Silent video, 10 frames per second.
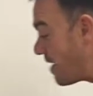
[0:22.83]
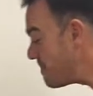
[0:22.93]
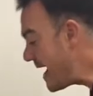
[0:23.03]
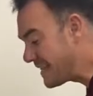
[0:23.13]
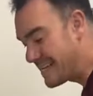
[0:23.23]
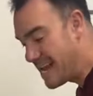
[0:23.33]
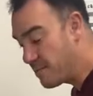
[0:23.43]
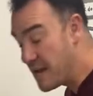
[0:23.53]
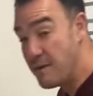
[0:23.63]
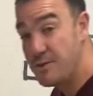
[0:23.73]
Math Day,
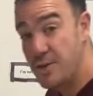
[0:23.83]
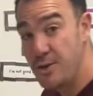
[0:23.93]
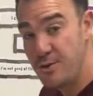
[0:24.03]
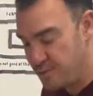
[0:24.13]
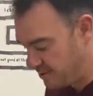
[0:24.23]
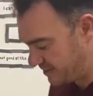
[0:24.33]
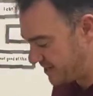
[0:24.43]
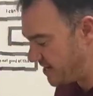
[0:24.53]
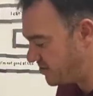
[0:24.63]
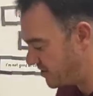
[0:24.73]
we have two
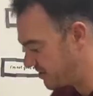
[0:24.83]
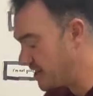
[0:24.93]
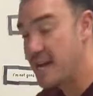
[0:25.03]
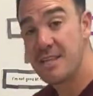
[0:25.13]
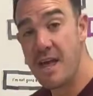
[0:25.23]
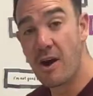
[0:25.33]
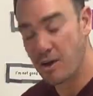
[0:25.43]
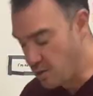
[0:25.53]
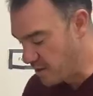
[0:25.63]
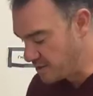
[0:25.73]
stations that are
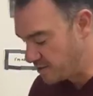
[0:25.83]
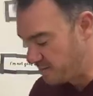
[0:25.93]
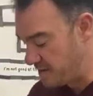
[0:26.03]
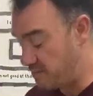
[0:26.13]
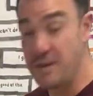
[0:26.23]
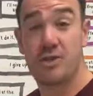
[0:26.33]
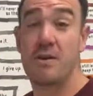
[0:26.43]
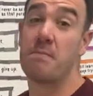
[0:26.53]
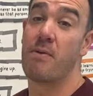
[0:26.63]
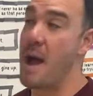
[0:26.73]
going to be
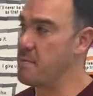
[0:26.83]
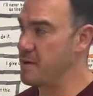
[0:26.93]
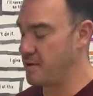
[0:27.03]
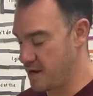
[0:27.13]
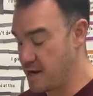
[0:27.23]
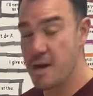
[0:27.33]
featuring probability.